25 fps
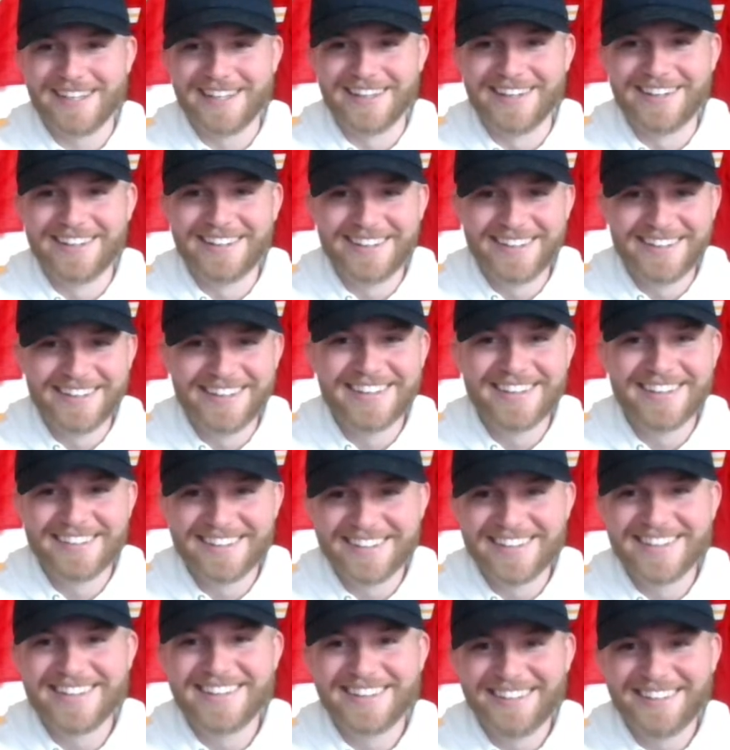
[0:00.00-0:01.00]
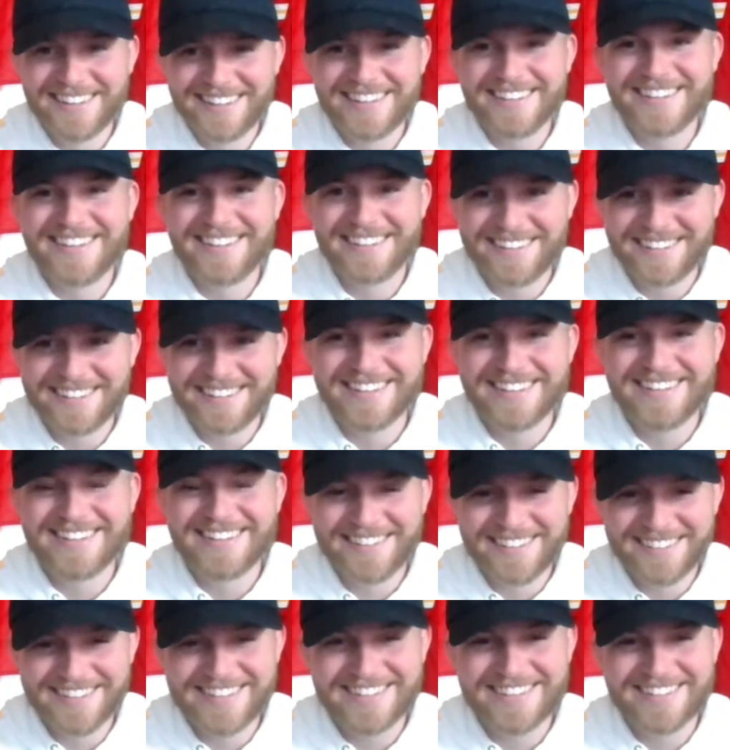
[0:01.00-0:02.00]
the slate and then
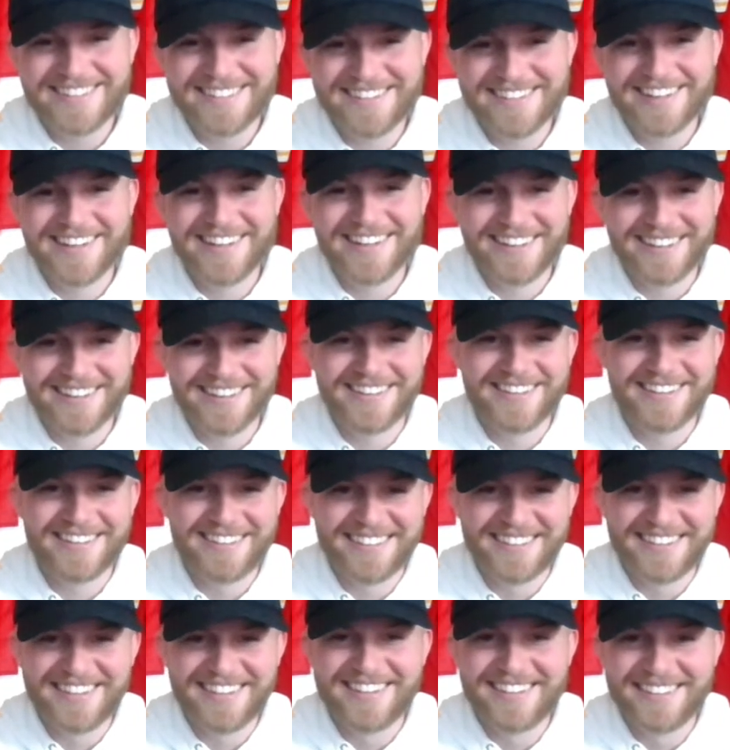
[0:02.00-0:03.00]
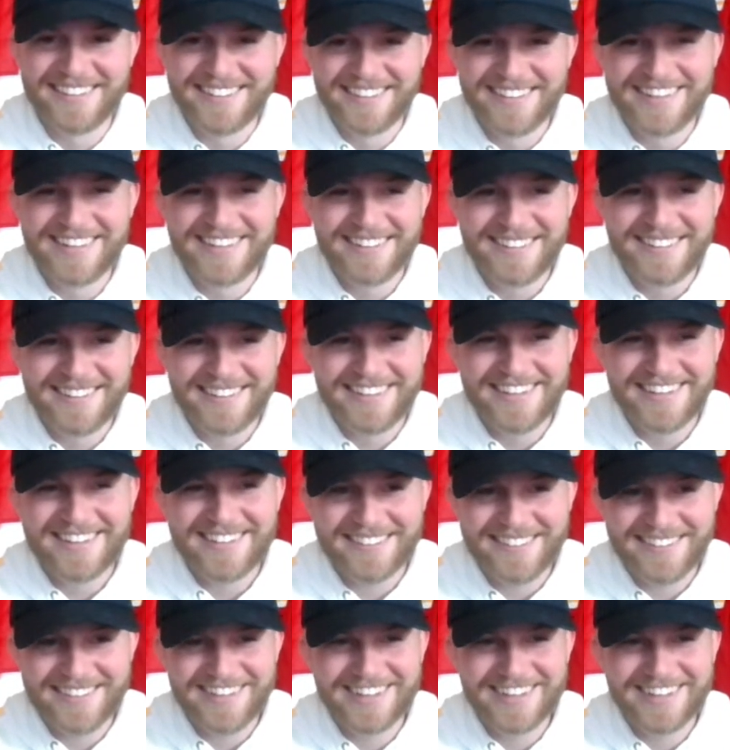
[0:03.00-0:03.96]
see what happens. Also,